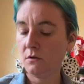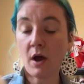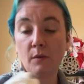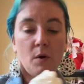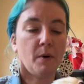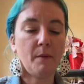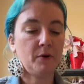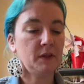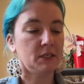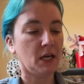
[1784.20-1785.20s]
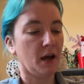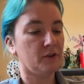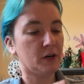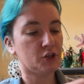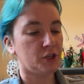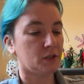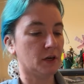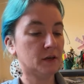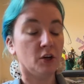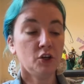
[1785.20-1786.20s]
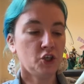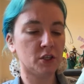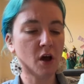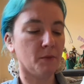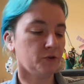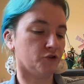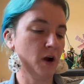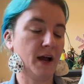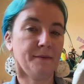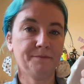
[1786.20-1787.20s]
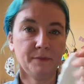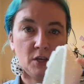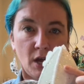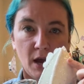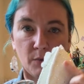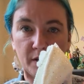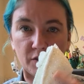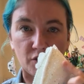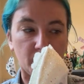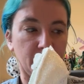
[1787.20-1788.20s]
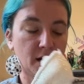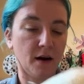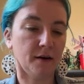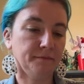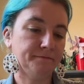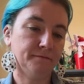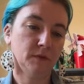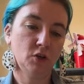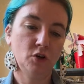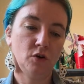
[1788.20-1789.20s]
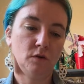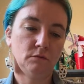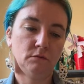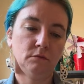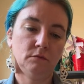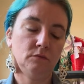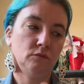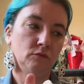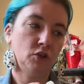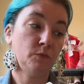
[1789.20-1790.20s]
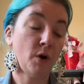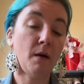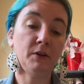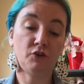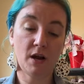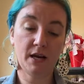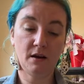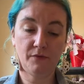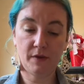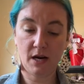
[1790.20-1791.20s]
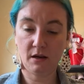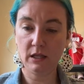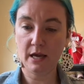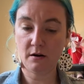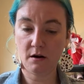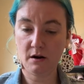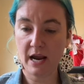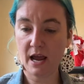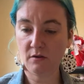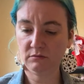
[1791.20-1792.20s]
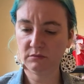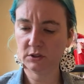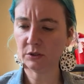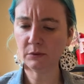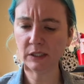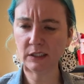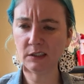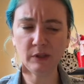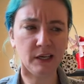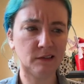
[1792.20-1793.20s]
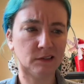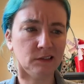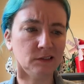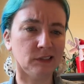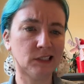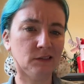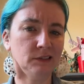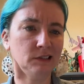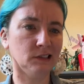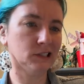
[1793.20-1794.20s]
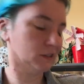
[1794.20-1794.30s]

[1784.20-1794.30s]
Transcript: well, I won't pop her in the dehydrator. She's good. She's almost dry. I rinsed her here. She's probably dry enough that I could letter her now. Do I want to do that since I've got everything